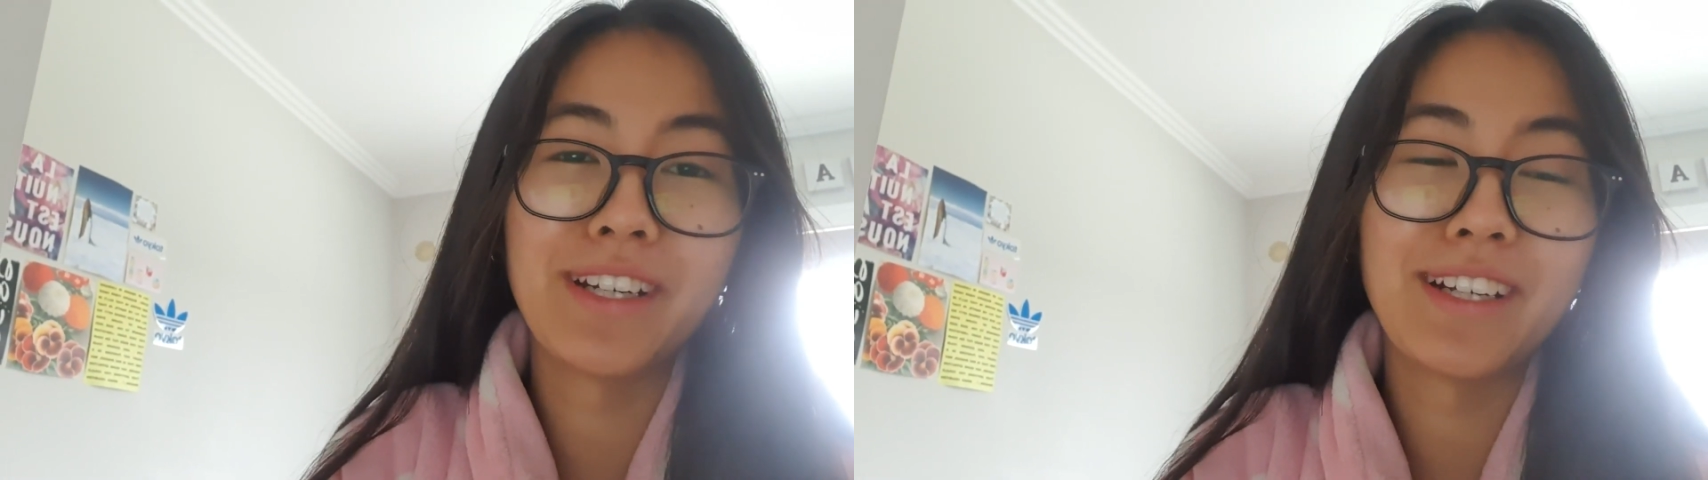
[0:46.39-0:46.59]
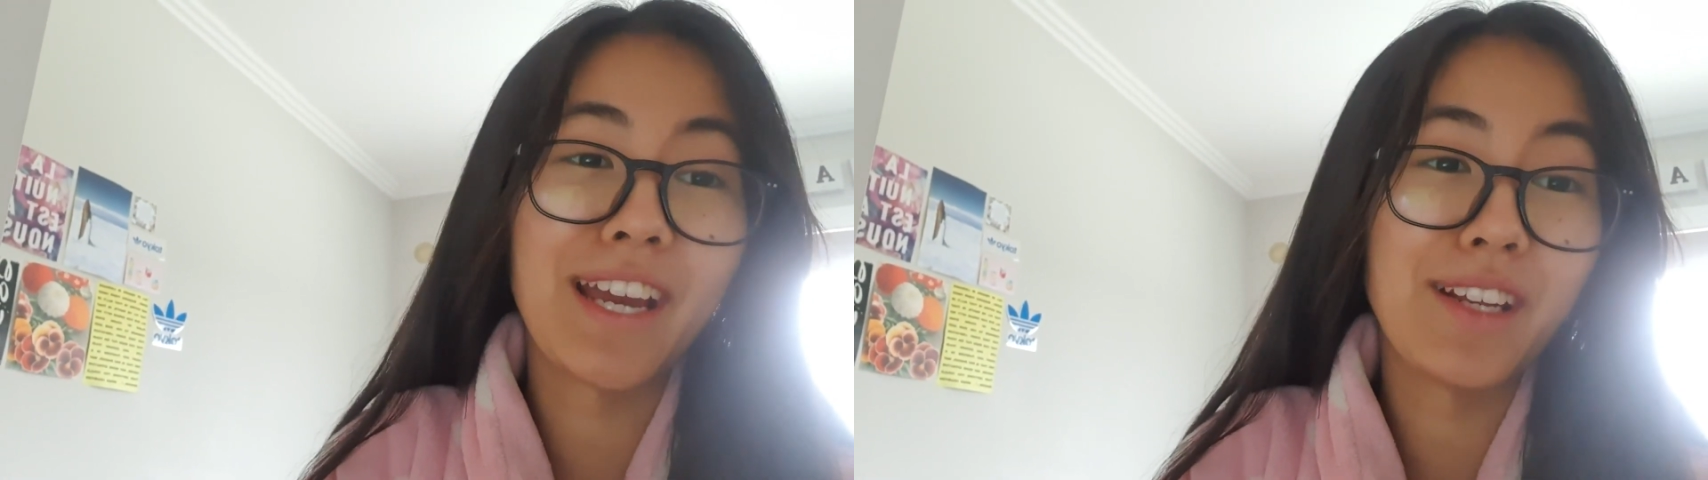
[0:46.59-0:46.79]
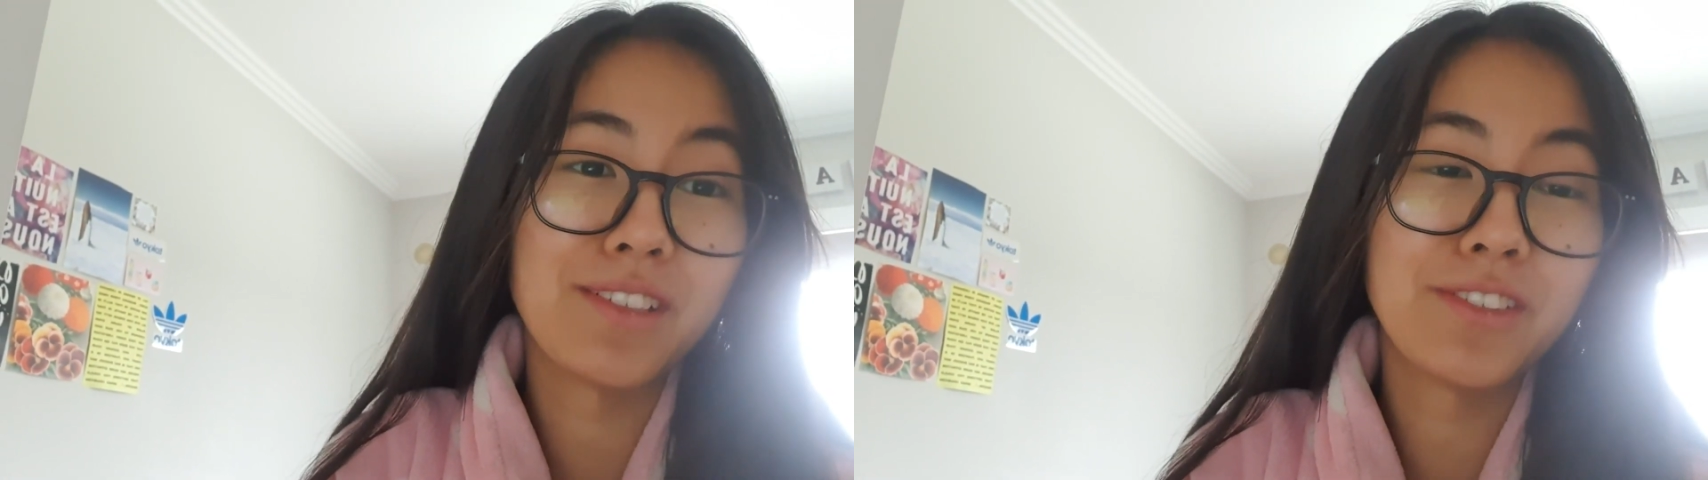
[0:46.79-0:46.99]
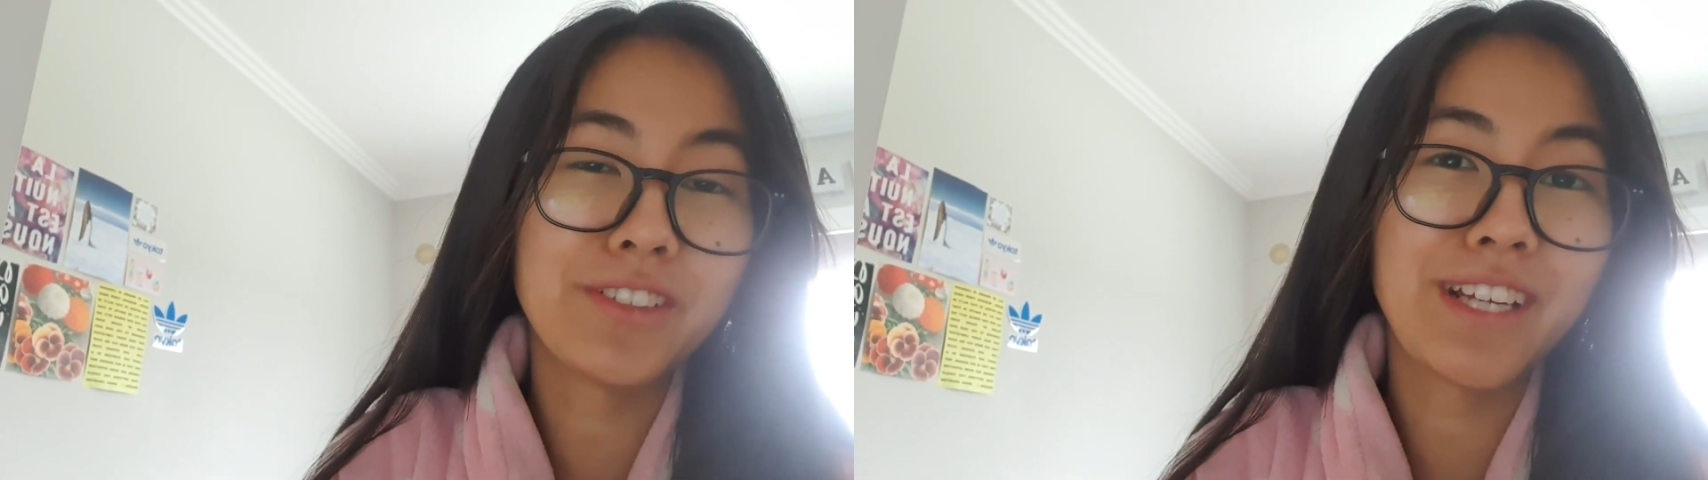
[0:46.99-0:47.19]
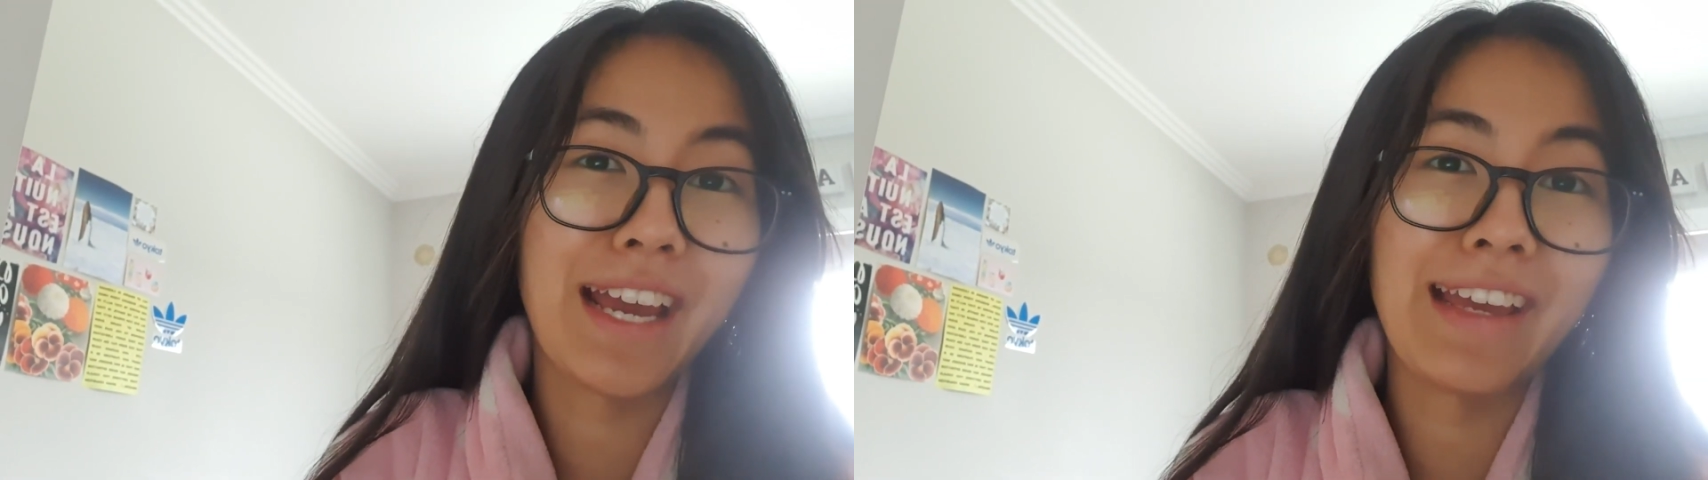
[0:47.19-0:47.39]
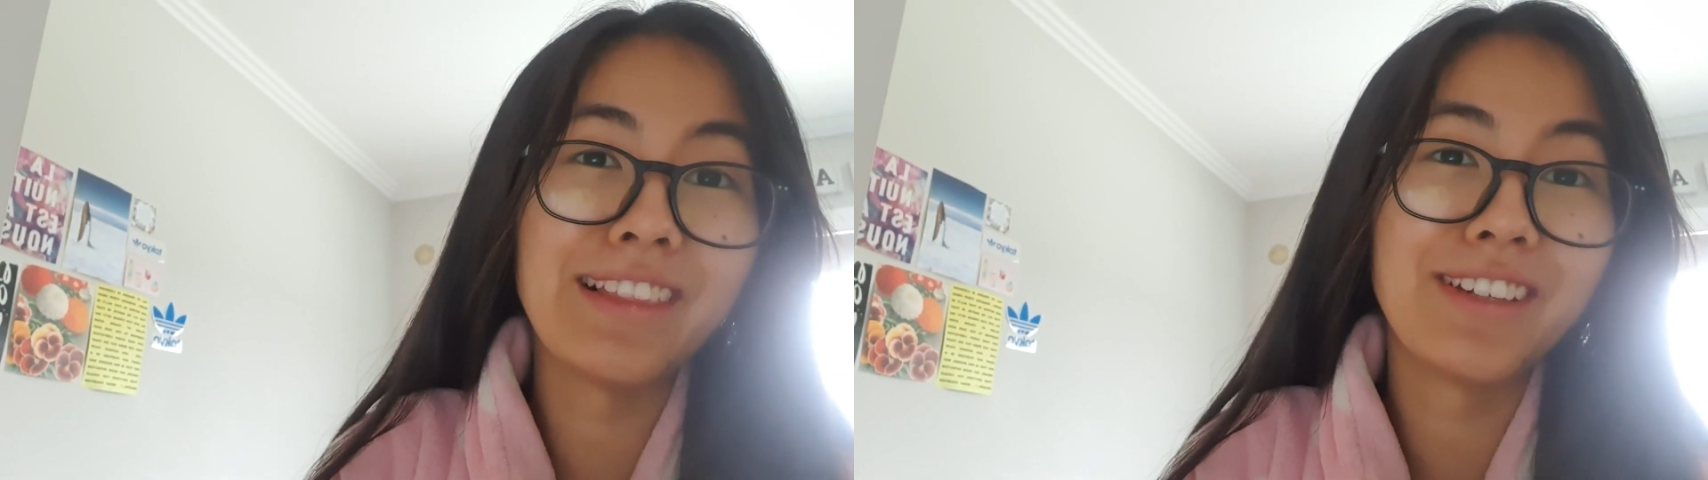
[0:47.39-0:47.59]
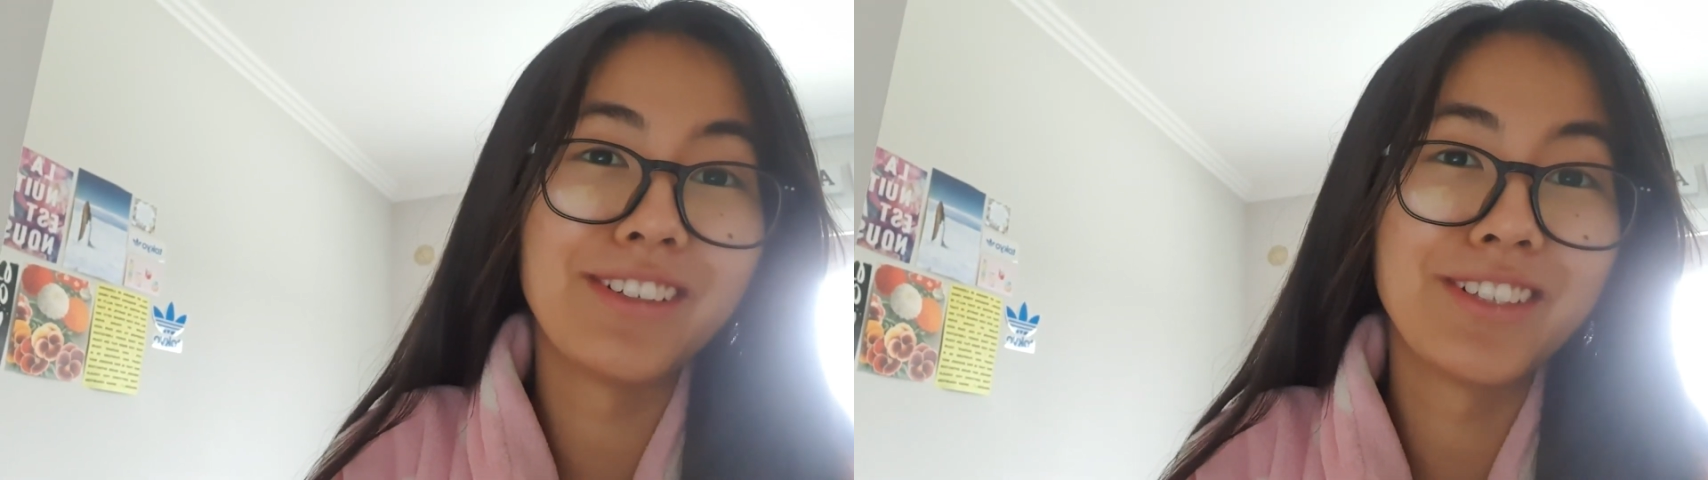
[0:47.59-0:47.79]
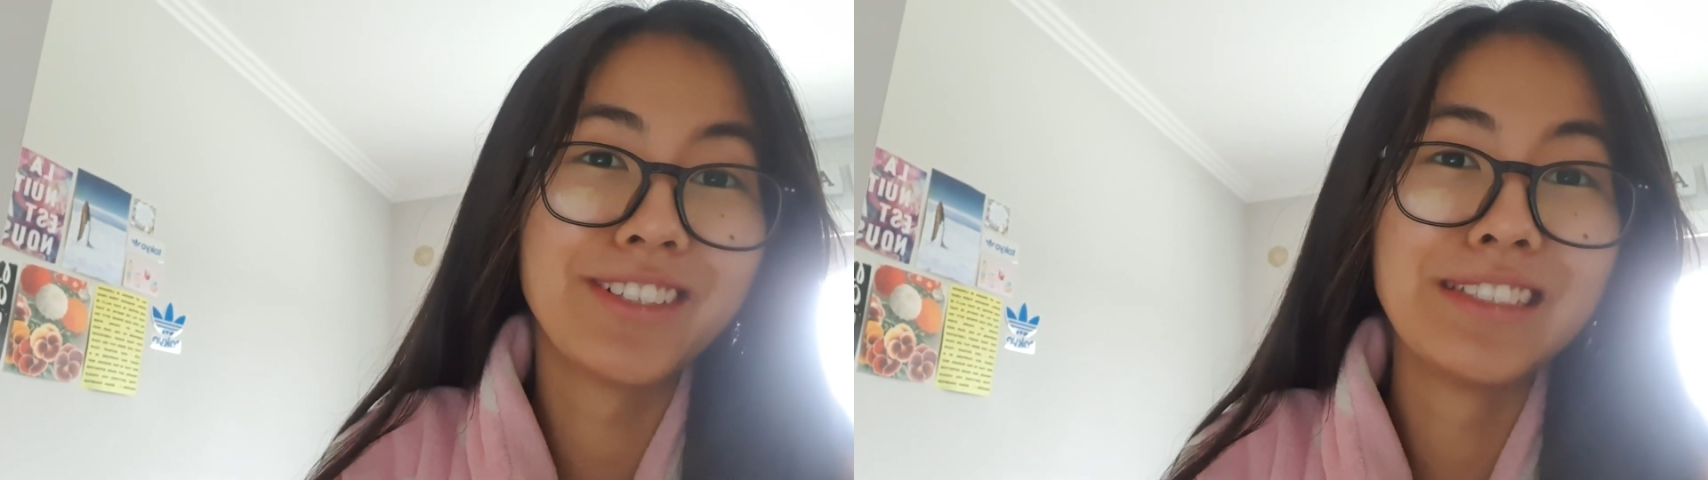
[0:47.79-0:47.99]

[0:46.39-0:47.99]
Okay, I ate lunch.